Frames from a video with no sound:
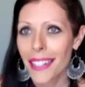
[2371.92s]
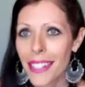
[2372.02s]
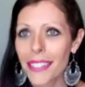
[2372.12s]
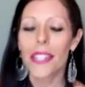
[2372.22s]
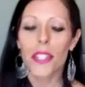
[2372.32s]

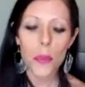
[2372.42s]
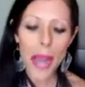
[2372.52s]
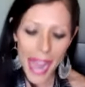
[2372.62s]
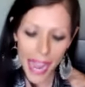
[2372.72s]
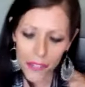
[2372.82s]
Like yeah. you
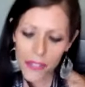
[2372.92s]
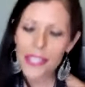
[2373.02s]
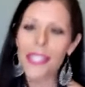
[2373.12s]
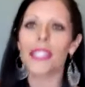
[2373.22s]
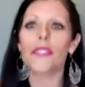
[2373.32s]
have to
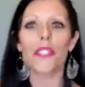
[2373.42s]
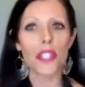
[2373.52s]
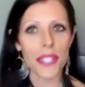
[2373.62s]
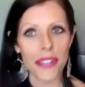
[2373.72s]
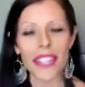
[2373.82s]
give
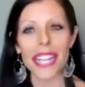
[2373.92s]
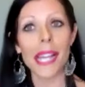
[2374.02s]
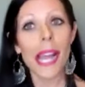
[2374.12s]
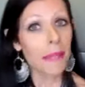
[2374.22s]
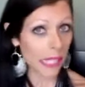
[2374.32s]
yourself that
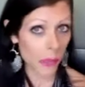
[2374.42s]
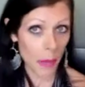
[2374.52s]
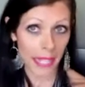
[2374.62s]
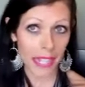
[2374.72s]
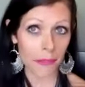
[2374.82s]
time. That's
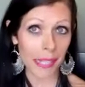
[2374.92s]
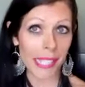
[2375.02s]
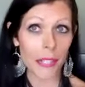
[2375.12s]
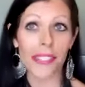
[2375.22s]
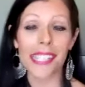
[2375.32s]
why I gave
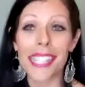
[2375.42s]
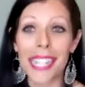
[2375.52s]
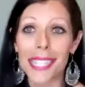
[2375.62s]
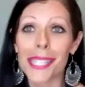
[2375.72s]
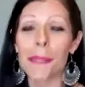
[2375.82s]
myself
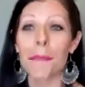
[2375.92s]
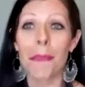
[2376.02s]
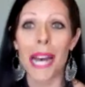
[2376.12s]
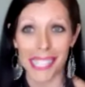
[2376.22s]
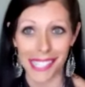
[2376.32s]
six
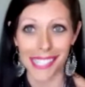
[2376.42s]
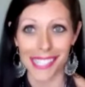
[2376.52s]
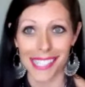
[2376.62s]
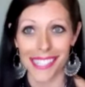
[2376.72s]
months.